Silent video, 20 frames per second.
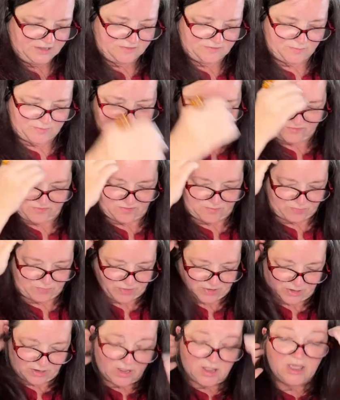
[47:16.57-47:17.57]
to make
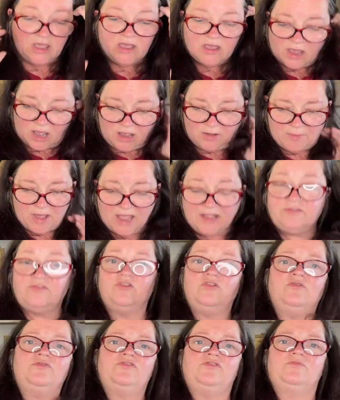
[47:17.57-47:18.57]
something. I do
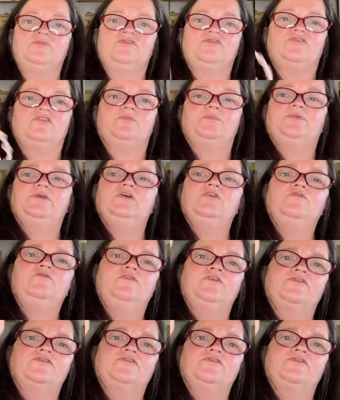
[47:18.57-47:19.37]
have some beautiful